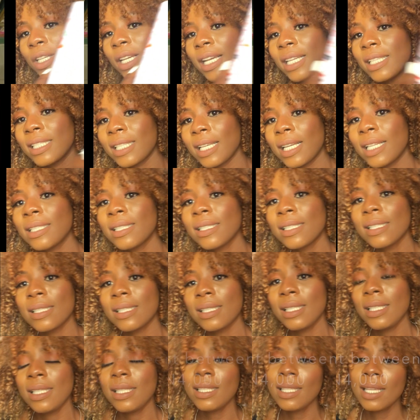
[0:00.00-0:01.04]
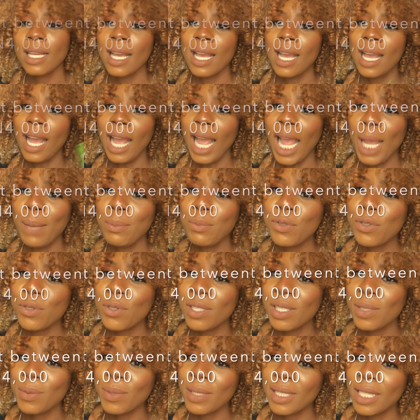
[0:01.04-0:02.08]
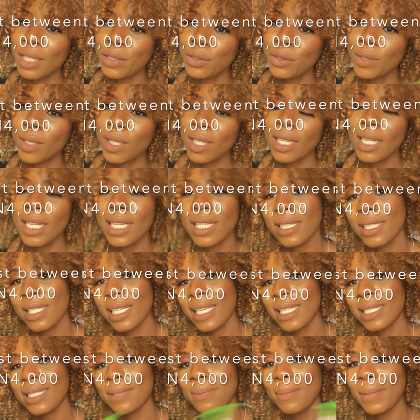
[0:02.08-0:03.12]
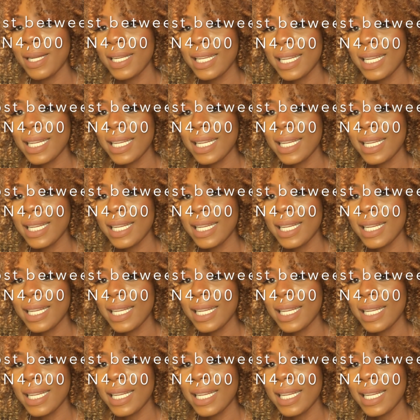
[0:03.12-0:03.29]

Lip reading: guys can see. I'm shooting with natural light, hence my